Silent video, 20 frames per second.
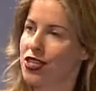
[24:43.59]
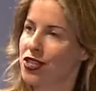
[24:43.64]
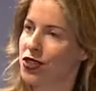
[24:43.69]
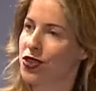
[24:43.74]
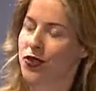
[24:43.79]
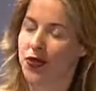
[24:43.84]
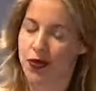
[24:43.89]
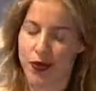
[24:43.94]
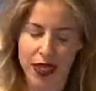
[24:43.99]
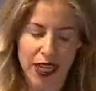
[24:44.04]

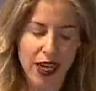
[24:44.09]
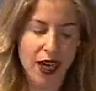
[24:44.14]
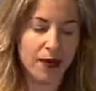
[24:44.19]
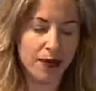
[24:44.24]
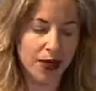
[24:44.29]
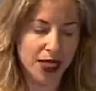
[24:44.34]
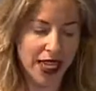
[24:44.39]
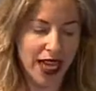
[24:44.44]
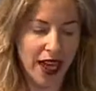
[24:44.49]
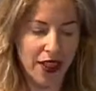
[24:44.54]
do when we
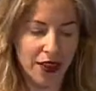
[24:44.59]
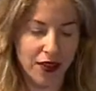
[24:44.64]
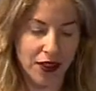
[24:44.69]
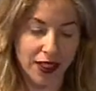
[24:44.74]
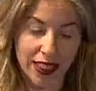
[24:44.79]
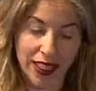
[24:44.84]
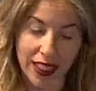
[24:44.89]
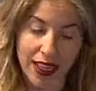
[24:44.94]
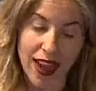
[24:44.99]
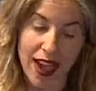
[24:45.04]
come together
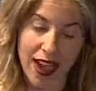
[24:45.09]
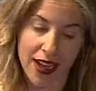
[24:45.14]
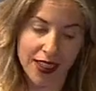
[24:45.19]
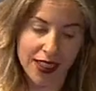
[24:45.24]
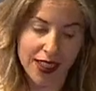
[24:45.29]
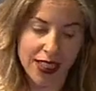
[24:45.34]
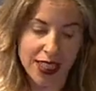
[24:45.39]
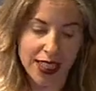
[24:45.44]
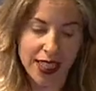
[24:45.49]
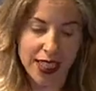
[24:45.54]
and
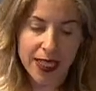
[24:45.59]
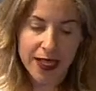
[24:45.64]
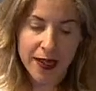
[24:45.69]
connect.